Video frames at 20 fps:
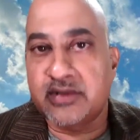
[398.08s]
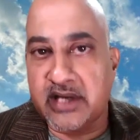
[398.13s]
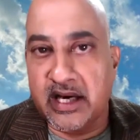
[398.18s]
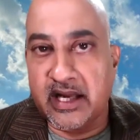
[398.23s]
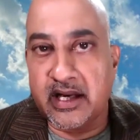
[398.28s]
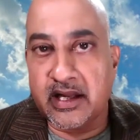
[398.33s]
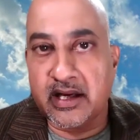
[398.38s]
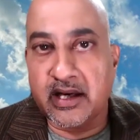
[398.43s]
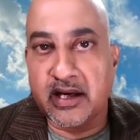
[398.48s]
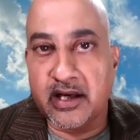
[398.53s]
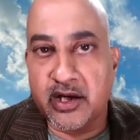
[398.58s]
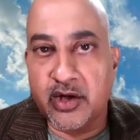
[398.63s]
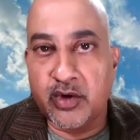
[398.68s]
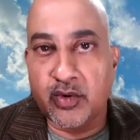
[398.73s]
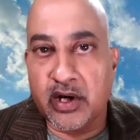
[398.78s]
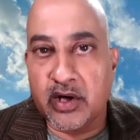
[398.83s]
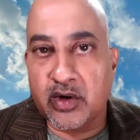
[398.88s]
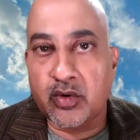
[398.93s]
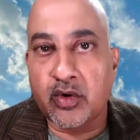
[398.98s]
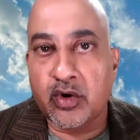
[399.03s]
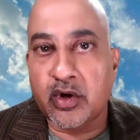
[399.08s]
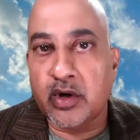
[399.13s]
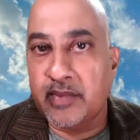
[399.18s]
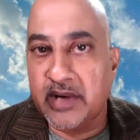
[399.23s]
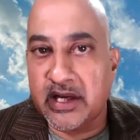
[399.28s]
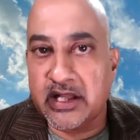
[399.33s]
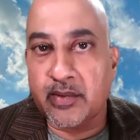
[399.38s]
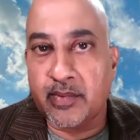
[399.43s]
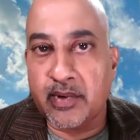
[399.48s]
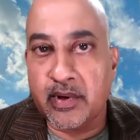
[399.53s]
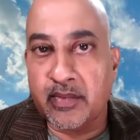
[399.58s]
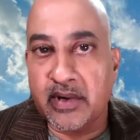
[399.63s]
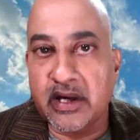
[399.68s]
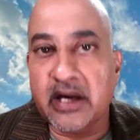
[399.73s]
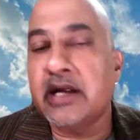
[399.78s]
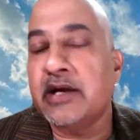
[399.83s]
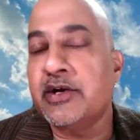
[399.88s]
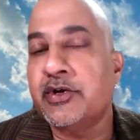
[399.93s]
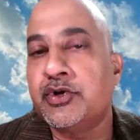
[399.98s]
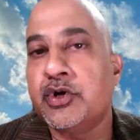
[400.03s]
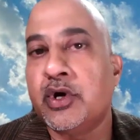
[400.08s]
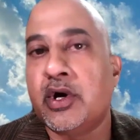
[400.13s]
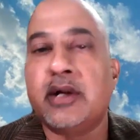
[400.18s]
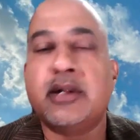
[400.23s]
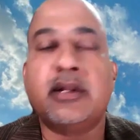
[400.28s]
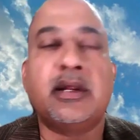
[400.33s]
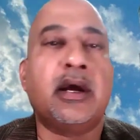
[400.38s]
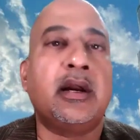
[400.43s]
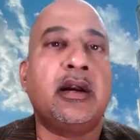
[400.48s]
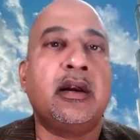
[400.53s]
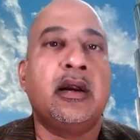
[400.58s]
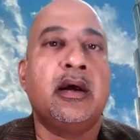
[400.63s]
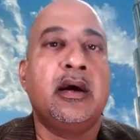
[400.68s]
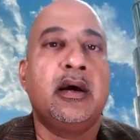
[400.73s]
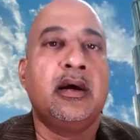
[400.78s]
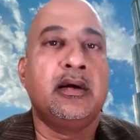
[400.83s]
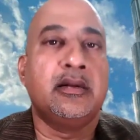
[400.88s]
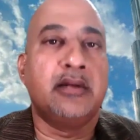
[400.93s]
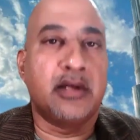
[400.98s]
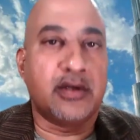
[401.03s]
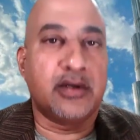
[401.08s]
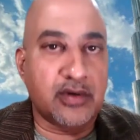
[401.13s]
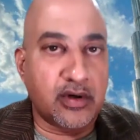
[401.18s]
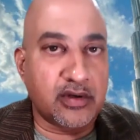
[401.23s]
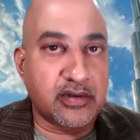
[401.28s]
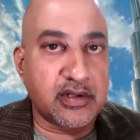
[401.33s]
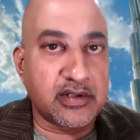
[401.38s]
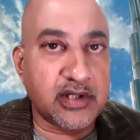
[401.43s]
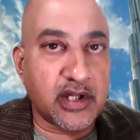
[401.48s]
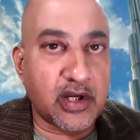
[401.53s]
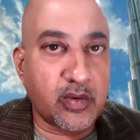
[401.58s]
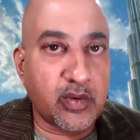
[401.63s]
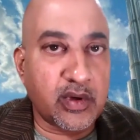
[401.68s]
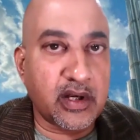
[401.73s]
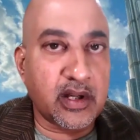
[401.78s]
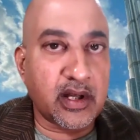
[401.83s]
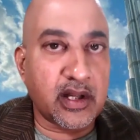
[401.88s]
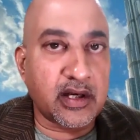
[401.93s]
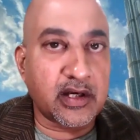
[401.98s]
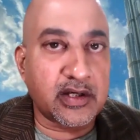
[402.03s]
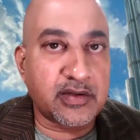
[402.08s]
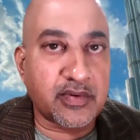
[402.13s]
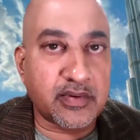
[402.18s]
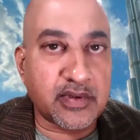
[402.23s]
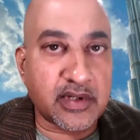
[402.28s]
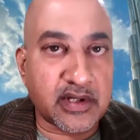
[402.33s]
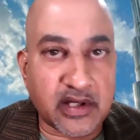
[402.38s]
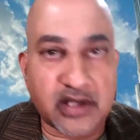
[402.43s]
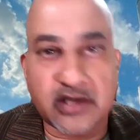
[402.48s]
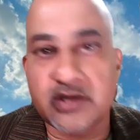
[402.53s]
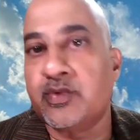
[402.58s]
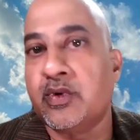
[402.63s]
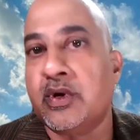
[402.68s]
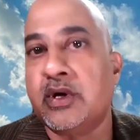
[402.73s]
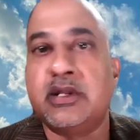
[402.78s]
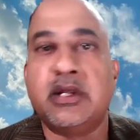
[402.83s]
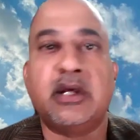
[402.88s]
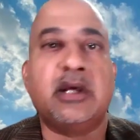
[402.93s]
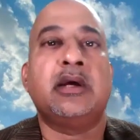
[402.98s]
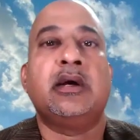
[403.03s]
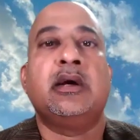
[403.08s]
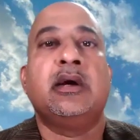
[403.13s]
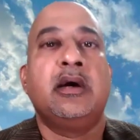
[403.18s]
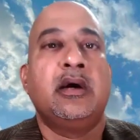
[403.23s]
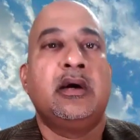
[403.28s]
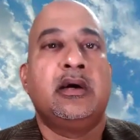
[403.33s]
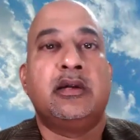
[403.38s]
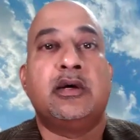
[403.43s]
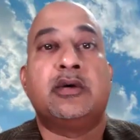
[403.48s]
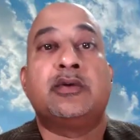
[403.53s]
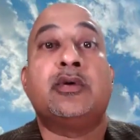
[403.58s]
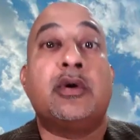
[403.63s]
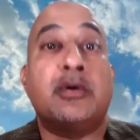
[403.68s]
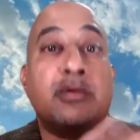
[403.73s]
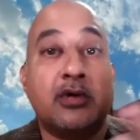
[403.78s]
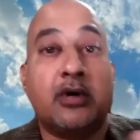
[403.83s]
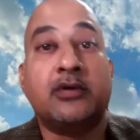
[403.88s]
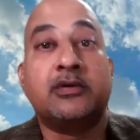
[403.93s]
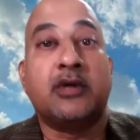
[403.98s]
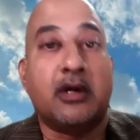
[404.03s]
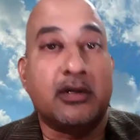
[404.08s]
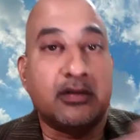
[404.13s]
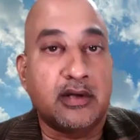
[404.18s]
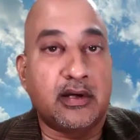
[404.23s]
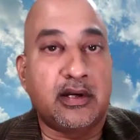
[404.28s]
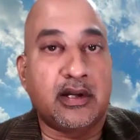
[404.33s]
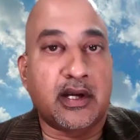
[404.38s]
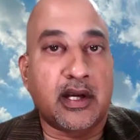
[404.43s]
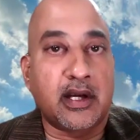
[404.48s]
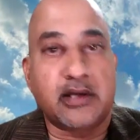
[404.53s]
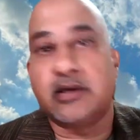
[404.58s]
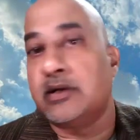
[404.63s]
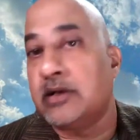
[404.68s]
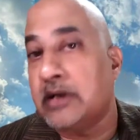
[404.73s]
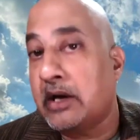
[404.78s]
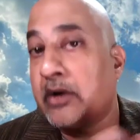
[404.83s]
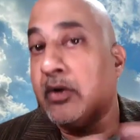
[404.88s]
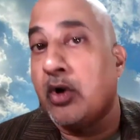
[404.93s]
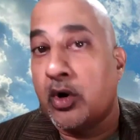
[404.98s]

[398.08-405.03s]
scanning and QR code to make the payment, ensure that the source is genuine and it's from the trustworthy, the source origin authentication.